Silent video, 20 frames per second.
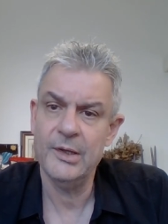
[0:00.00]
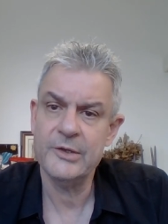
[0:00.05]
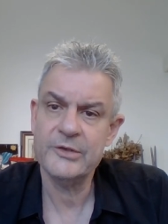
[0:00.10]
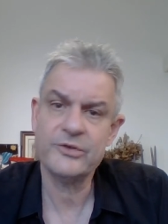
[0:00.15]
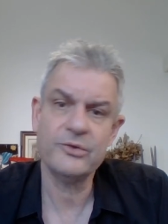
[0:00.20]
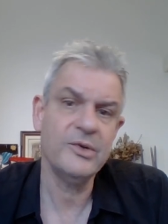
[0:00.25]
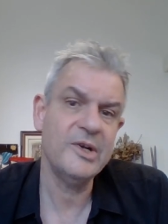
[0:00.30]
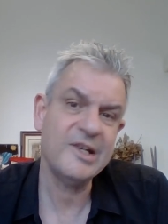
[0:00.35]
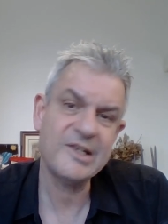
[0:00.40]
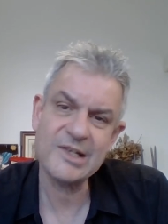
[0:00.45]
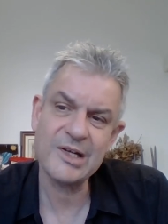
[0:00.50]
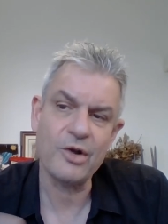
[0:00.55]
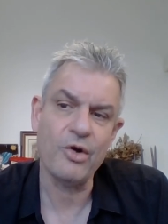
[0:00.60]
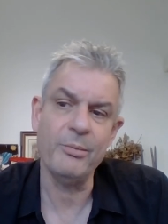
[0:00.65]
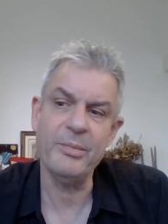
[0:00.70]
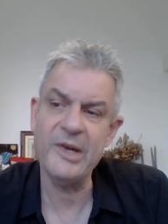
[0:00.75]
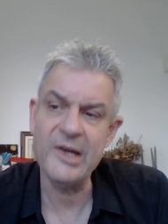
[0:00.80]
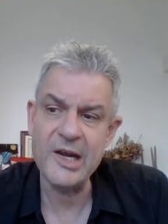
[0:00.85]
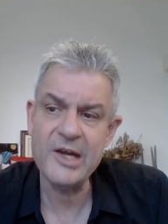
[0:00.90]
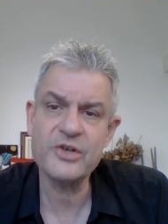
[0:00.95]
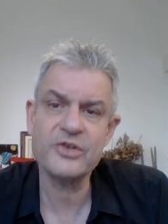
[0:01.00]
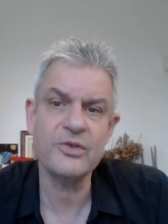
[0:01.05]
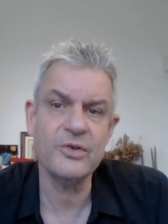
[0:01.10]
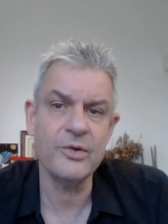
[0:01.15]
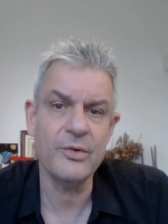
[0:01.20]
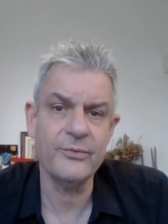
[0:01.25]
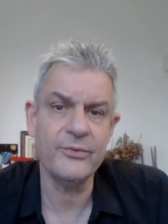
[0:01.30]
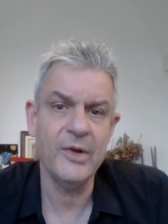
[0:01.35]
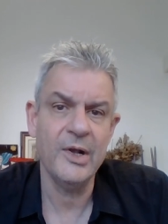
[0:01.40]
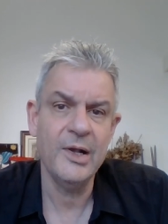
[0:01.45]
So it's a combination
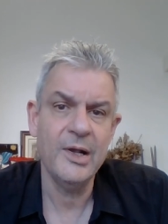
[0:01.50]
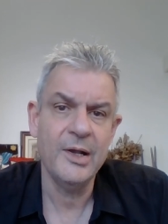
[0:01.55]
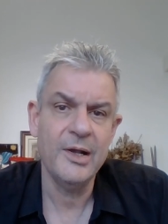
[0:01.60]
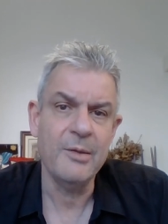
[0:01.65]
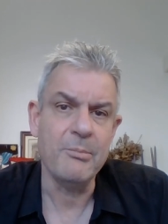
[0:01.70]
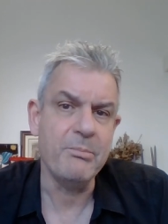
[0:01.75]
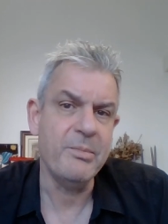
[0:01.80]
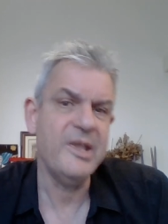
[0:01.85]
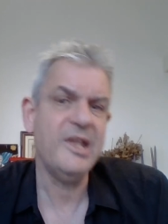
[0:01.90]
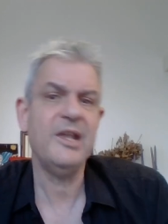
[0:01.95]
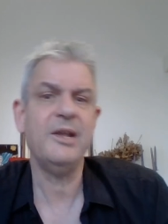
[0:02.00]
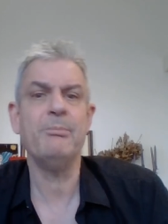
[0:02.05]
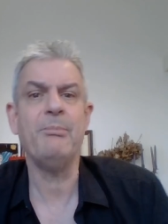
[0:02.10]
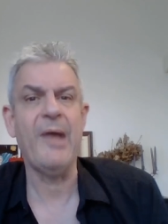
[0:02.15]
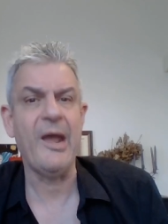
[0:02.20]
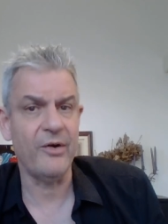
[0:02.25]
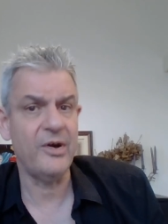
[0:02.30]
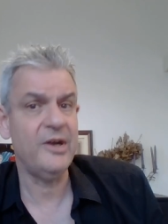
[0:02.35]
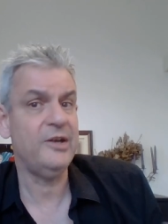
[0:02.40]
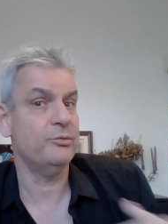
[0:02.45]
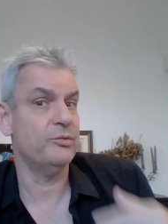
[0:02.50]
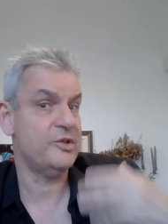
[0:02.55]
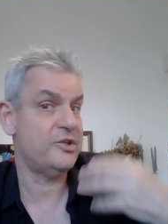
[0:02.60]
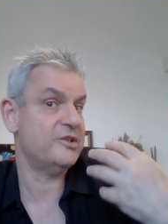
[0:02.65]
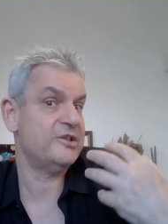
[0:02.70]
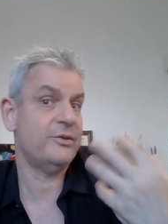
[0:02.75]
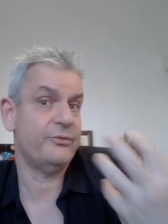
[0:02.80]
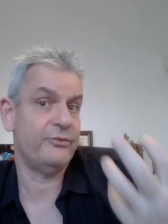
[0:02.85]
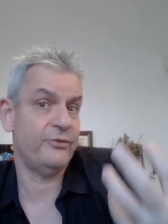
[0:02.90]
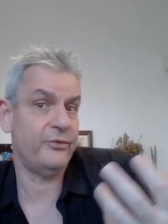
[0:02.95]
of being married, which
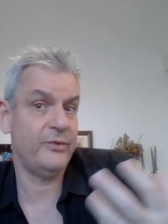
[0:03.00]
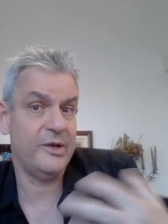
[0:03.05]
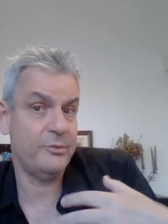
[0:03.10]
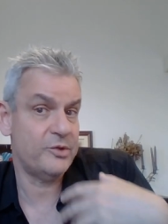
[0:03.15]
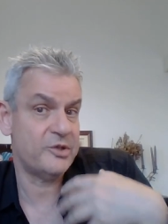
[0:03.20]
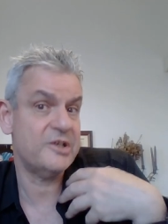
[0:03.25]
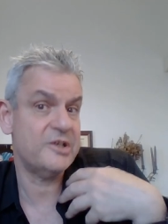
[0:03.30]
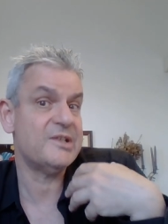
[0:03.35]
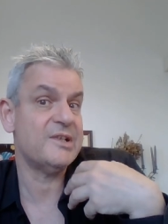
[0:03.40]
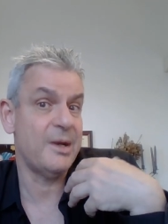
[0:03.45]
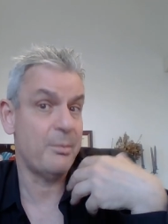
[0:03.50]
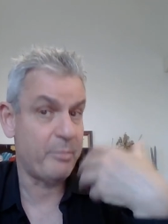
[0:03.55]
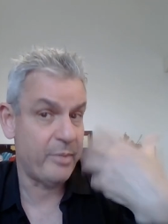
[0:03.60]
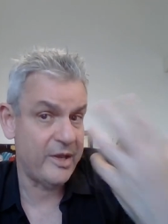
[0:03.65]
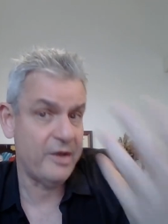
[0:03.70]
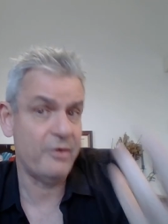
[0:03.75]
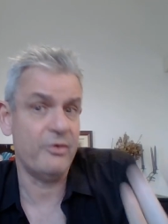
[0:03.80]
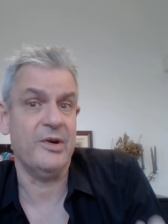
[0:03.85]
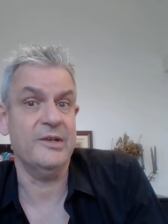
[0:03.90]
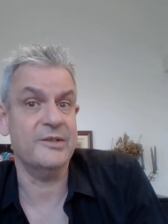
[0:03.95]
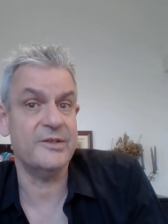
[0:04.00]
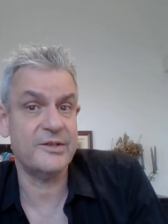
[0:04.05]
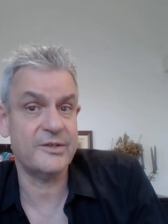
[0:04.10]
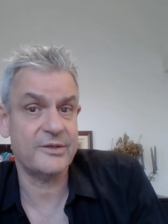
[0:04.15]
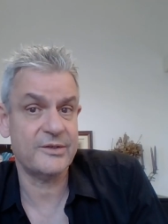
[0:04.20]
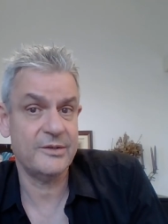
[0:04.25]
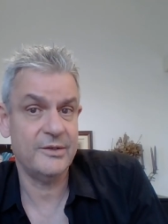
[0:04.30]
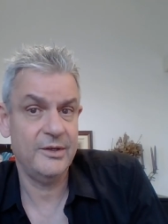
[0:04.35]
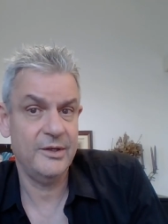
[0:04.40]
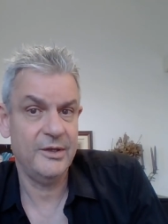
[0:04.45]
is an
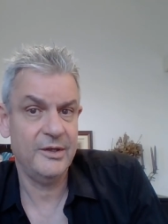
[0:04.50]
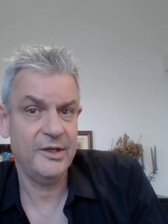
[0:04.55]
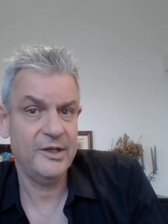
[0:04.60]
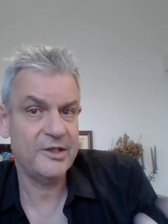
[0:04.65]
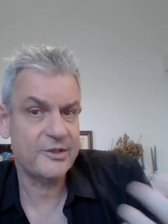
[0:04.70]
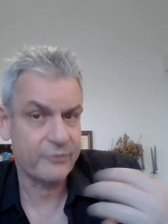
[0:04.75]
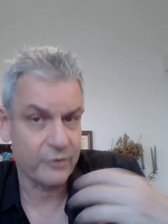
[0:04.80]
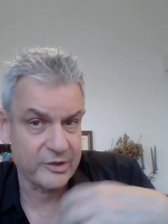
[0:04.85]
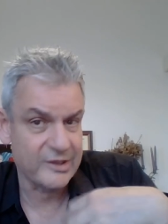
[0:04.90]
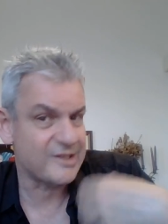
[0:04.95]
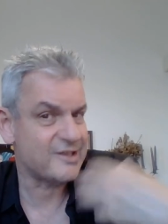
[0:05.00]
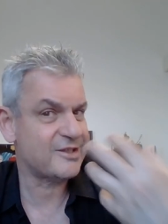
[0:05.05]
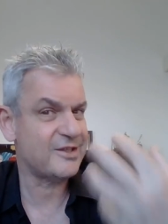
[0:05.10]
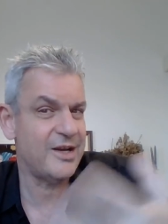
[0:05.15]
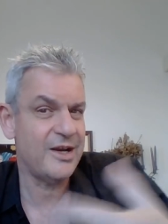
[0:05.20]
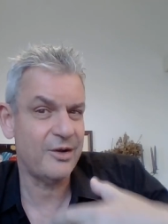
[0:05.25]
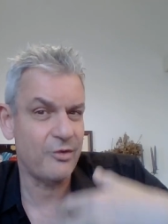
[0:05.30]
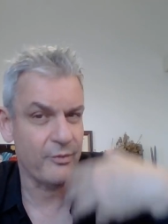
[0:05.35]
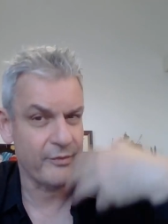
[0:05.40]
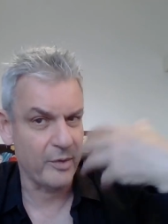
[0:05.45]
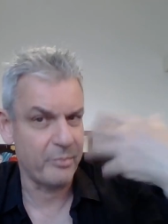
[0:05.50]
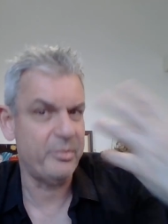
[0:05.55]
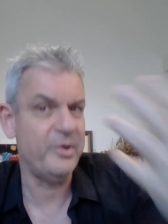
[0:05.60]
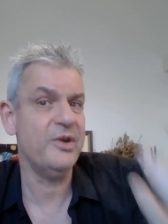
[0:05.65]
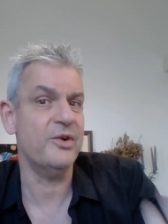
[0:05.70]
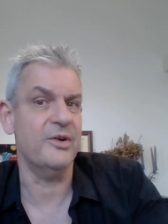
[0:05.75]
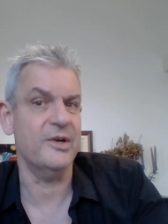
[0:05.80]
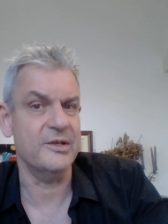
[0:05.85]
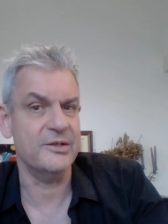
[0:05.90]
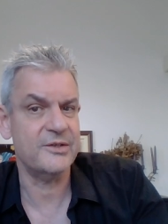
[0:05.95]
appearance. It's for the sake of
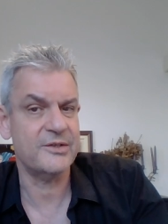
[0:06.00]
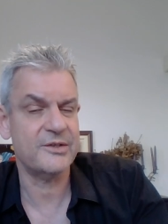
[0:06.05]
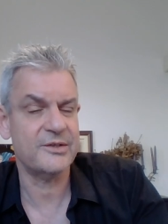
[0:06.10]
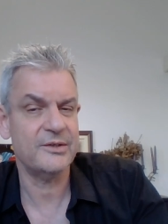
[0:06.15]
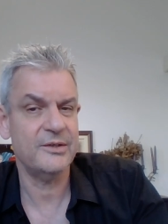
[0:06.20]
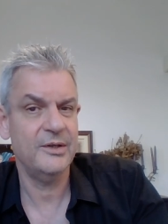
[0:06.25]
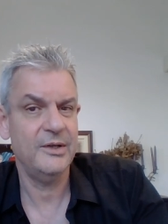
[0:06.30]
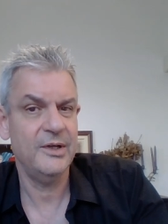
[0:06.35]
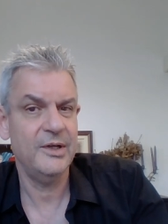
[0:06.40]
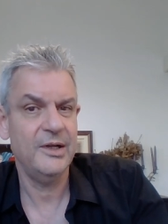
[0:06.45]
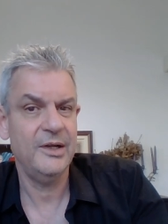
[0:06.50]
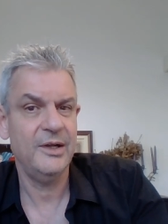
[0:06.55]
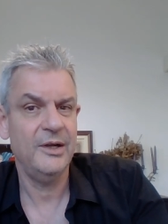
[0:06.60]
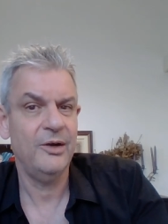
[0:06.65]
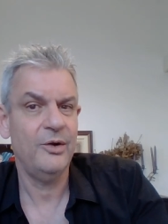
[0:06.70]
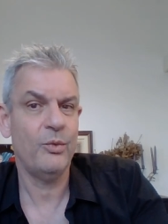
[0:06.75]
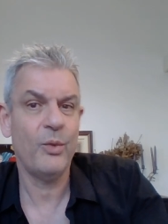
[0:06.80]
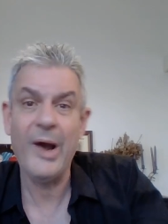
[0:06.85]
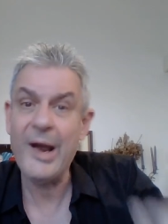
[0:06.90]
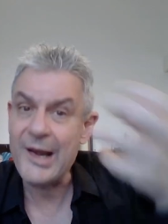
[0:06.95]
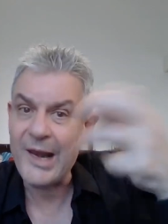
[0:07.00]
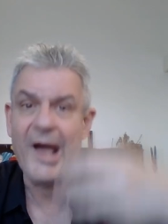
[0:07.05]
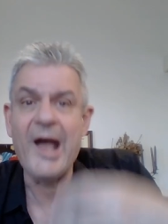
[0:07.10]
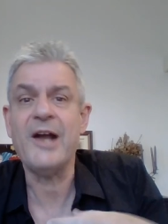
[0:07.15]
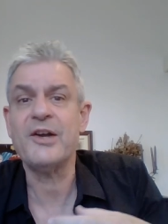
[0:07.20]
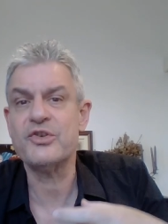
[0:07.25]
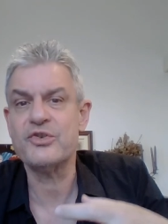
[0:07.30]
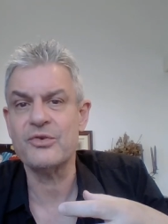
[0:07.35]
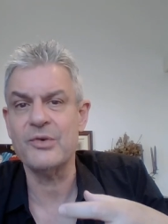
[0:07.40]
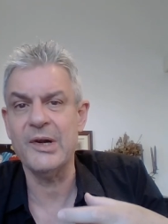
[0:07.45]
appearance, while
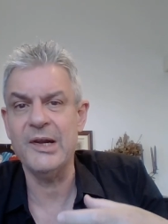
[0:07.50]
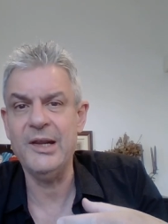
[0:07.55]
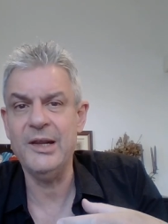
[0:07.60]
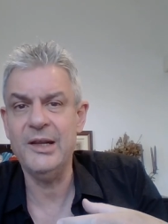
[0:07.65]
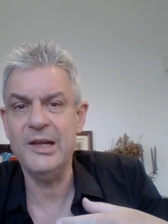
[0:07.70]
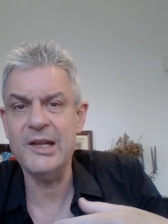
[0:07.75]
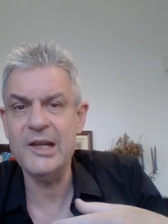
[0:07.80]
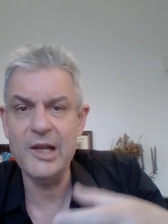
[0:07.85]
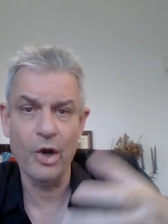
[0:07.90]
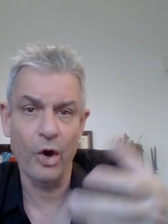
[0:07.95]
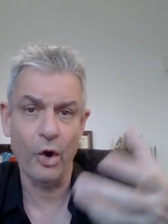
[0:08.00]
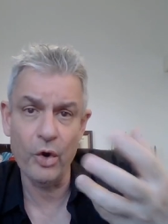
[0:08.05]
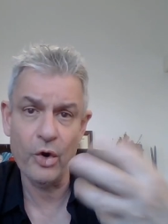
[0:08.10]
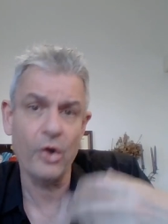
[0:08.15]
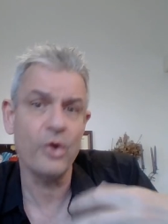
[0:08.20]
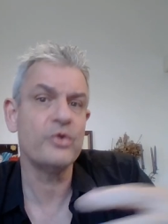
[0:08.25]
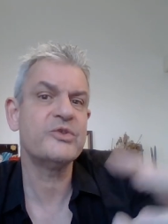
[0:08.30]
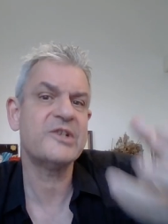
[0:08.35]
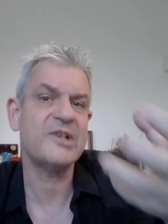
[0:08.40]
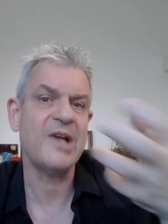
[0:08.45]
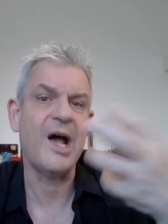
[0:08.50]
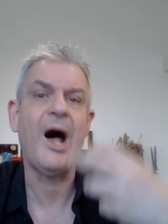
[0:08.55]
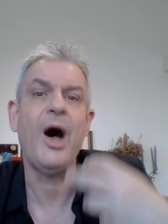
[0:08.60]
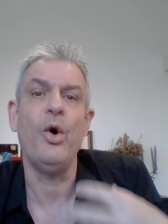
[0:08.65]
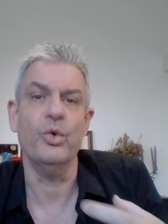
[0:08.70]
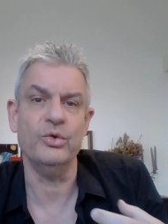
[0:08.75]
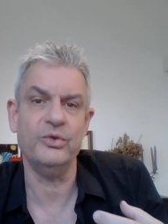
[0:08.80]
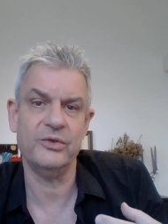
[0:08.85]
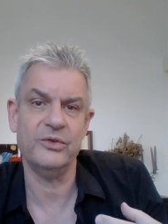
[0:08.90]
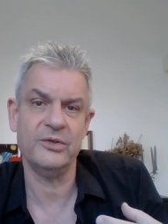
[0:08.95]
actually he hollows
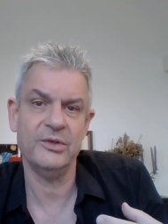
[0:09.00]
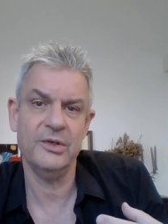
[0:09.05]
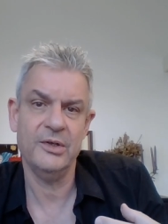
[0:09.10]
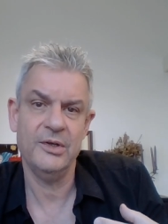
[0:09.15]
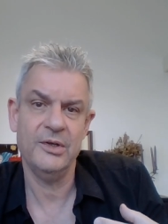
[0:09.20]
out